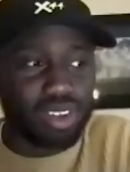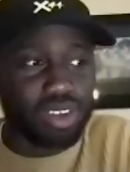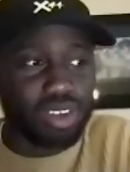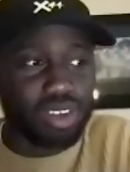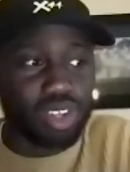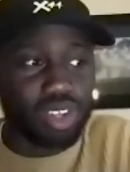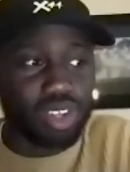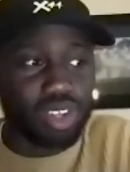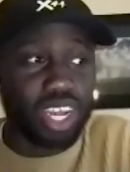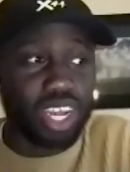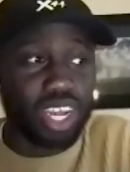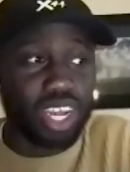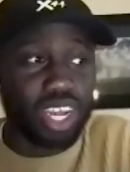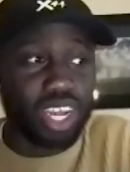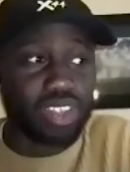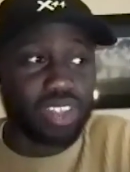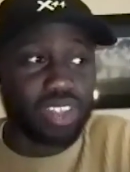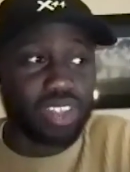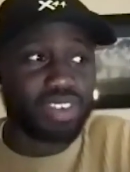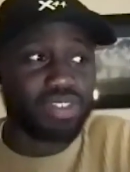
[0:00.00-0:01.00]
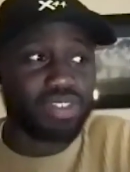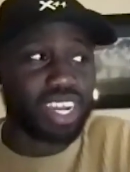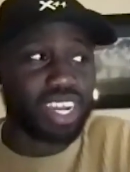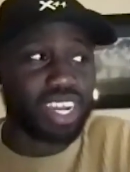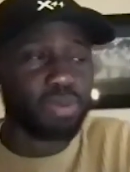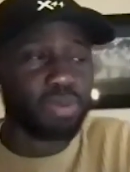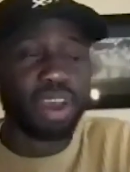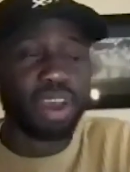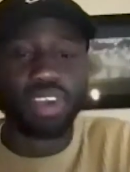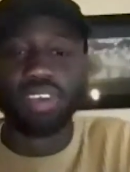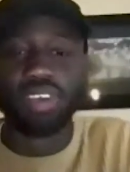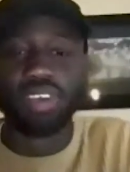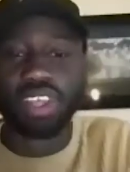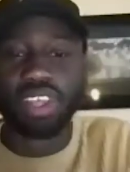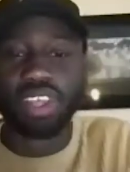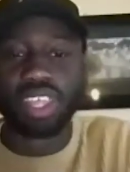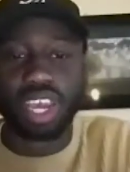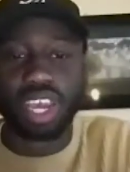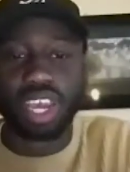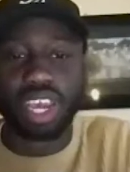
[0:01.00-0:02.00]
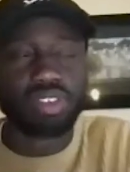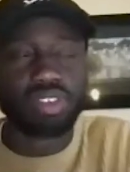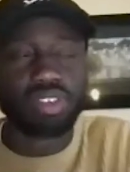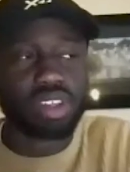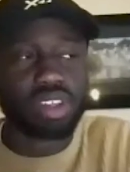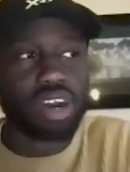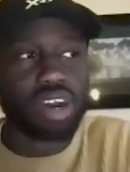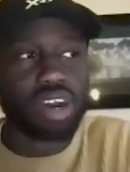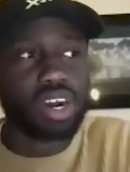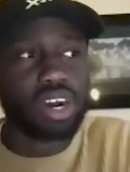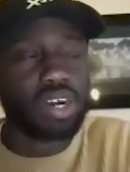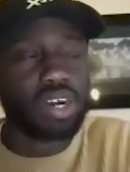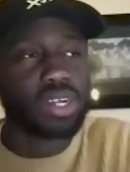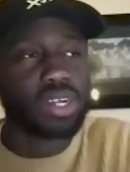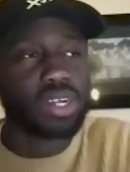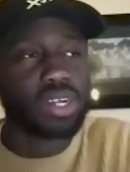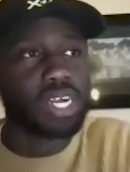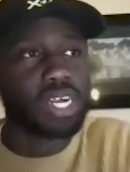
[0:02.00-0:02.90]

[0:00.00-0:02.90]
not just going to events. But I think events is how you start.